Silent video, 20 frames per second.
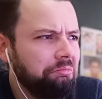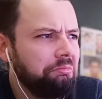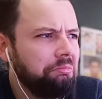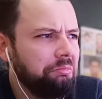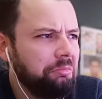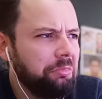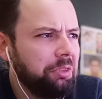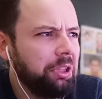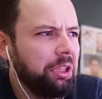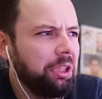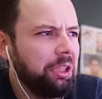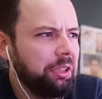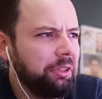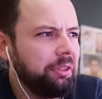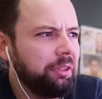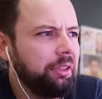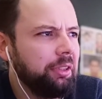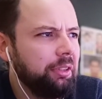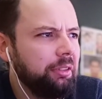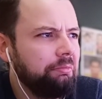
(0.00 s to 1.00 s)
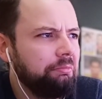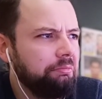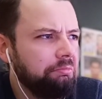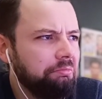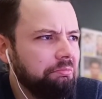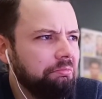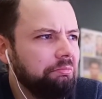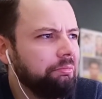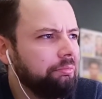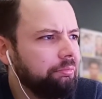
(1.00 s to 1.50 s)
Tennessee,
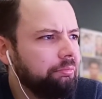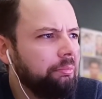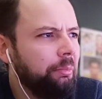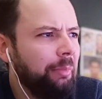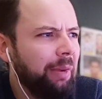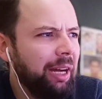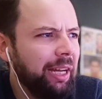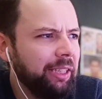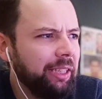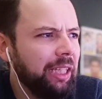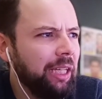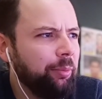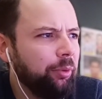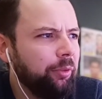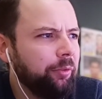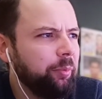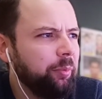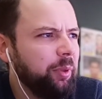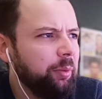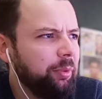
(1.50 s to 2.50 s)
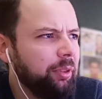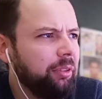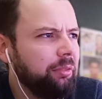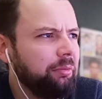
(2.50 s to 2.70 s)
my type of people.